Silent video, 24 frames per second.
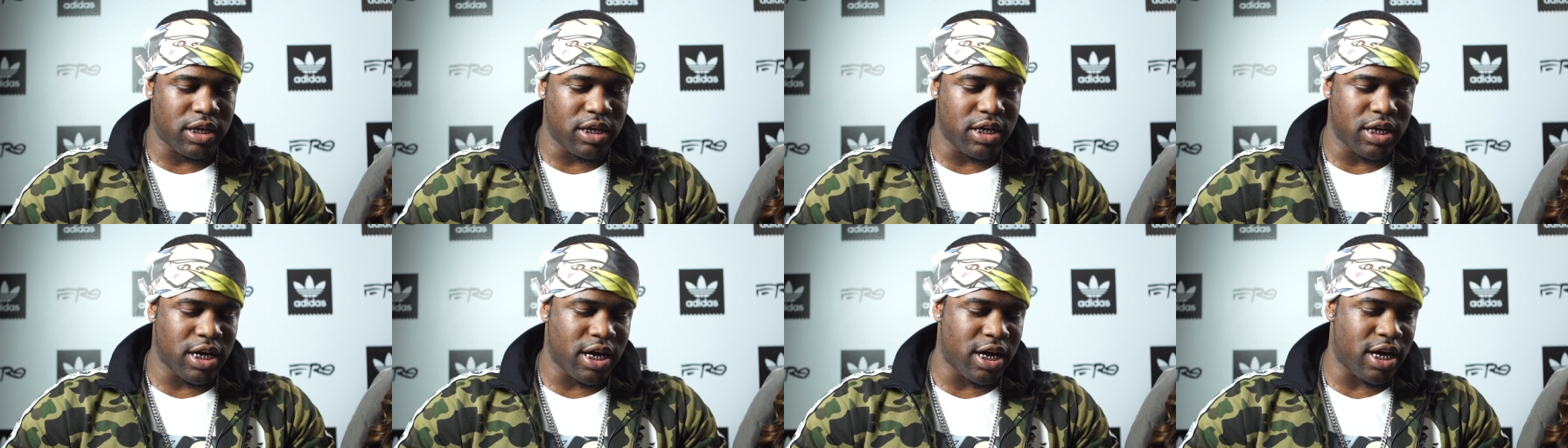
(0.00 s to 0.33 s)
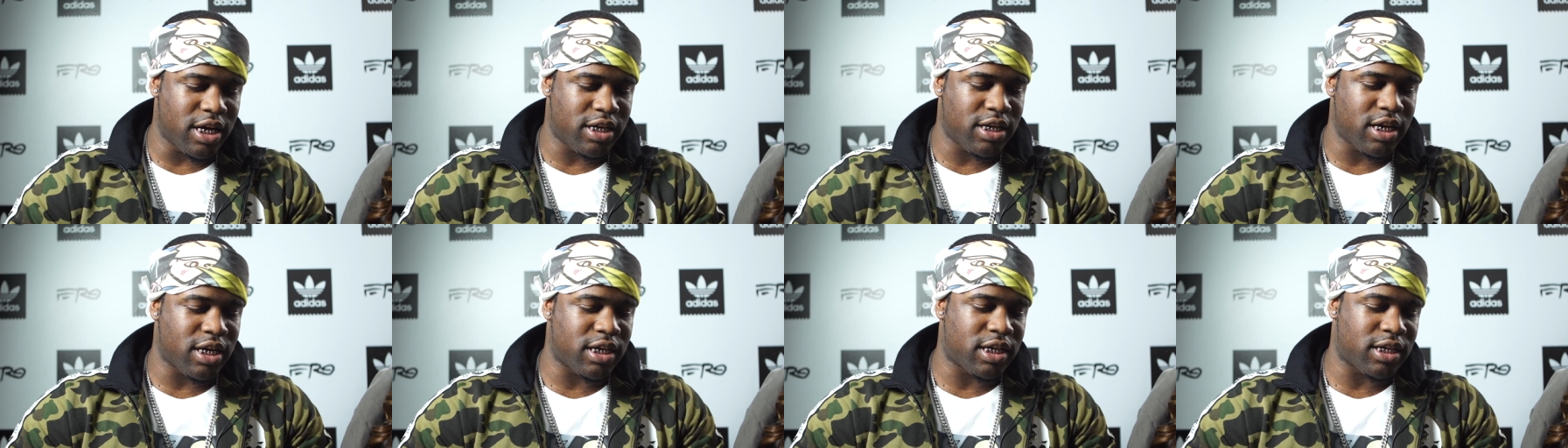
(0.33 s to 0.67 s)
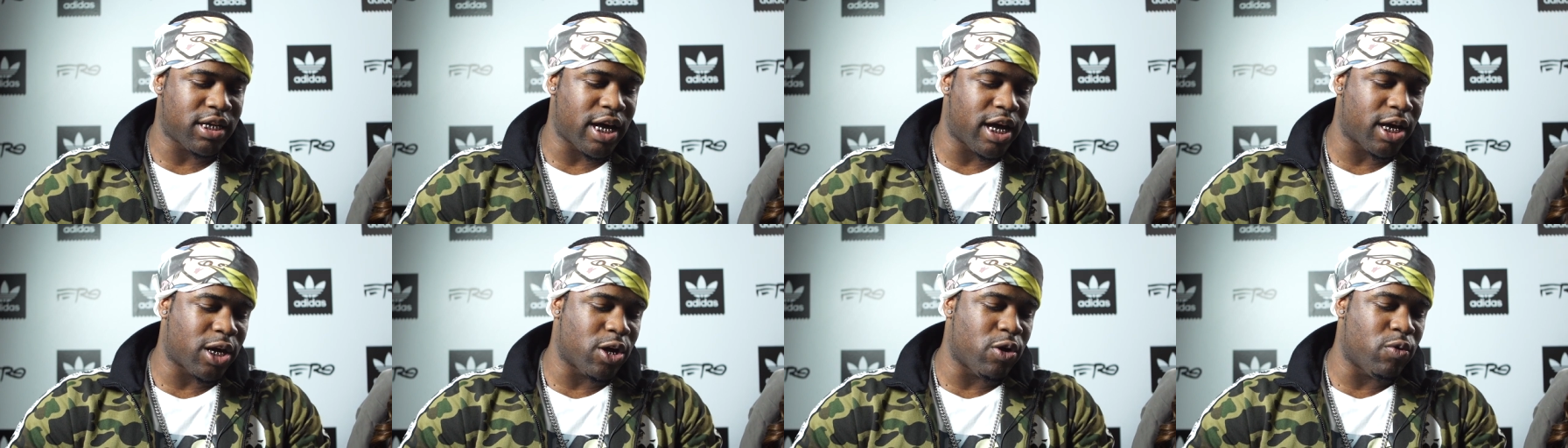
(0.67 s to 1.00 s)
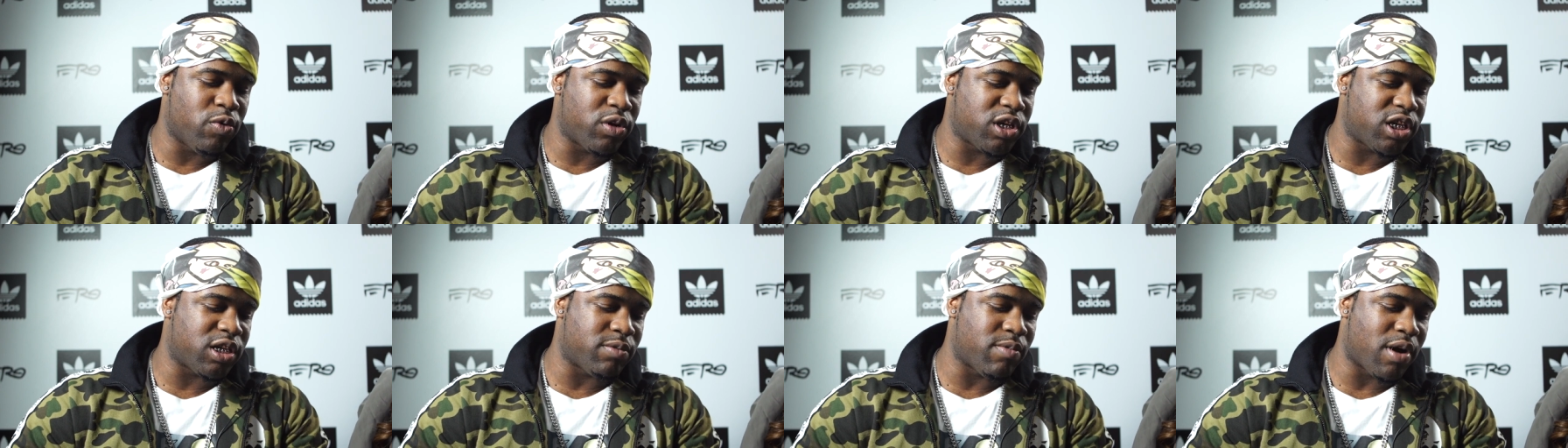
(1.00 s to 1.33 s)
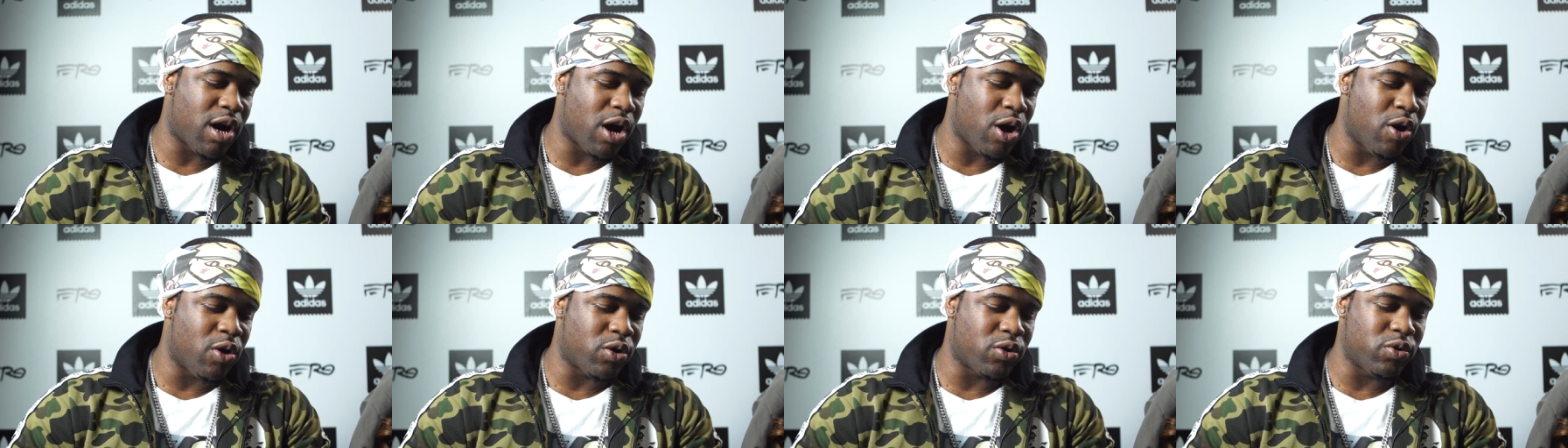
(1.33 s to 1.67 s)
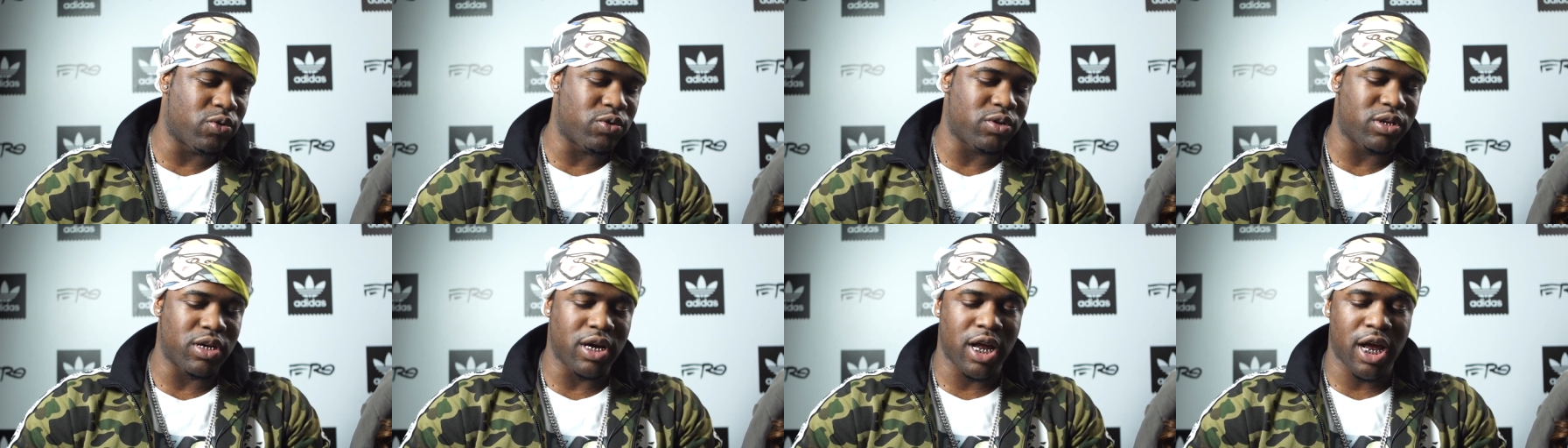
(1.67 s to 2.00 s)
Yeah, it says Psycho, which is my
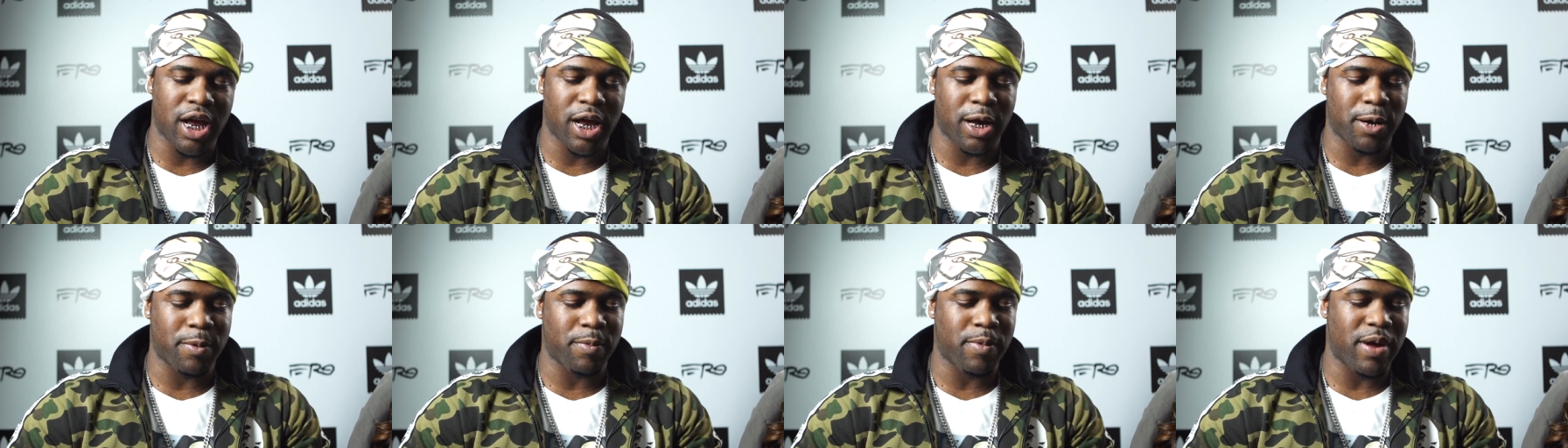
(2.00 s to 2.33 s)
uncle's name.